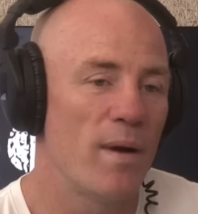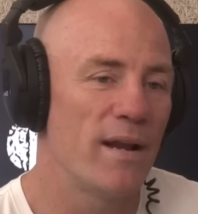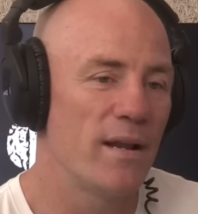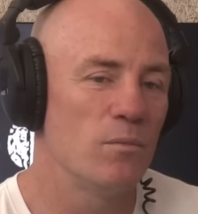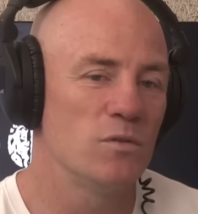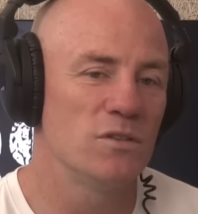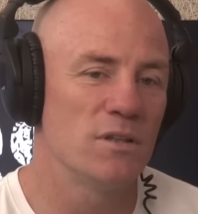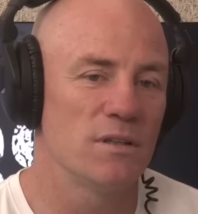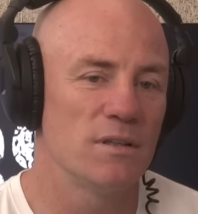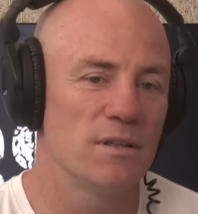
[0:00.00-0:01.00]
mate, it was
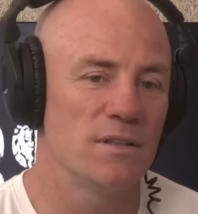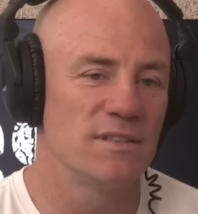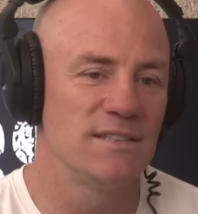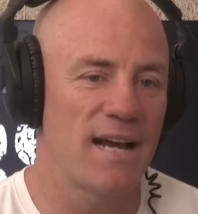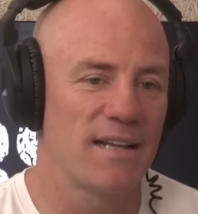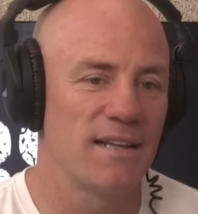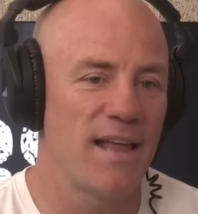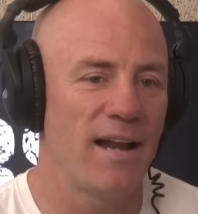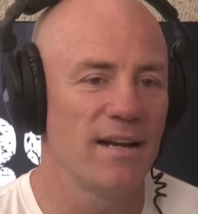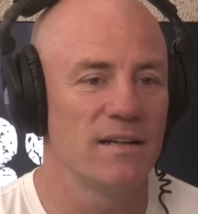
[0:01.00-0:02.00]
exactly
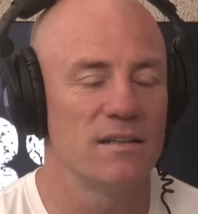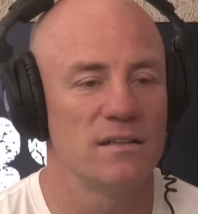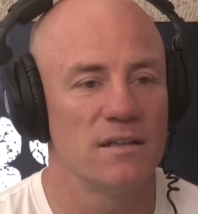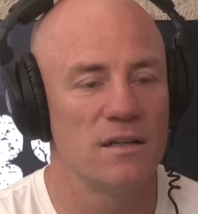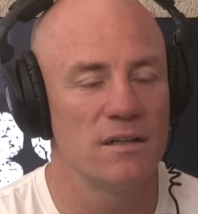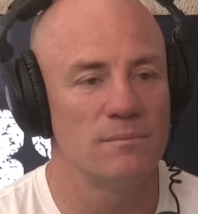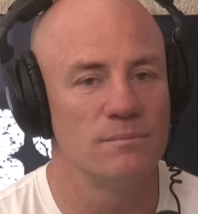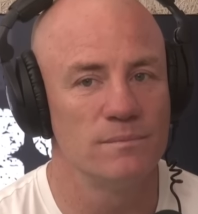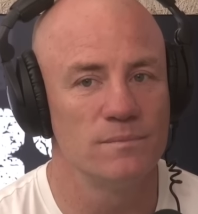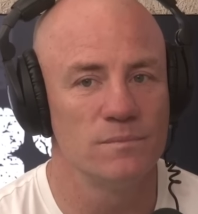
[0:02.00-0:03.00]
that.
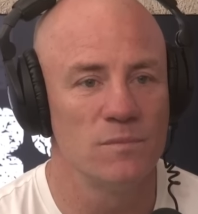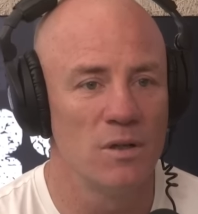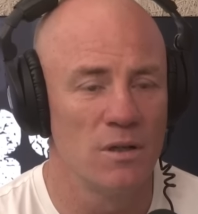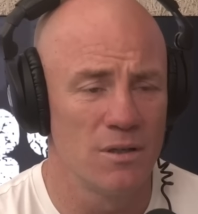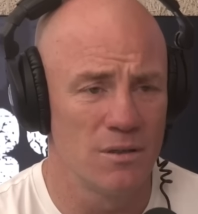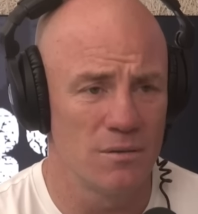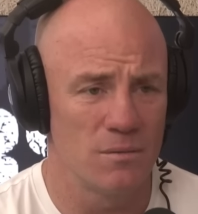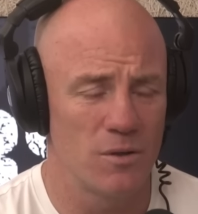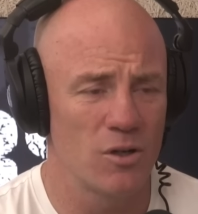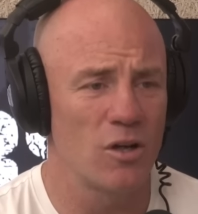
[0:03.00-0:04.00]
Um,
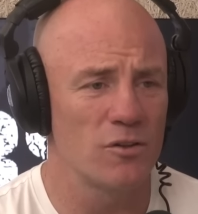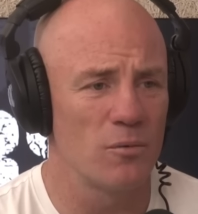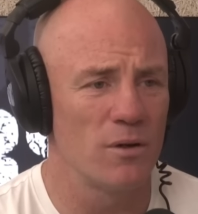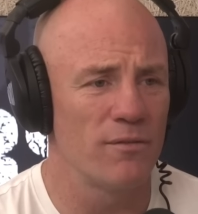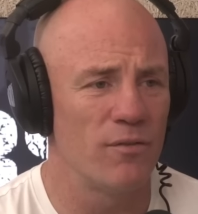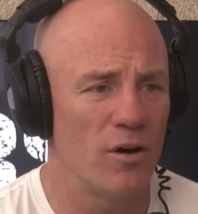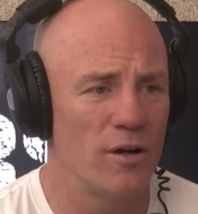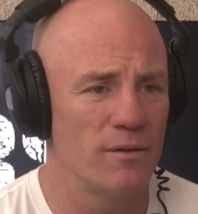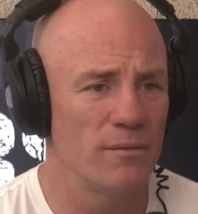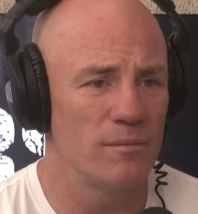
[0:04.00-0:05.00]
when I got to really
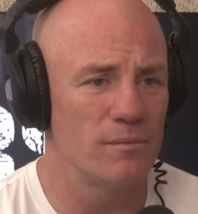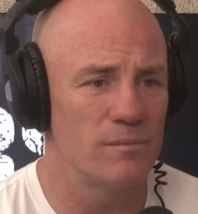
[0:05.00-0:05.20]
find,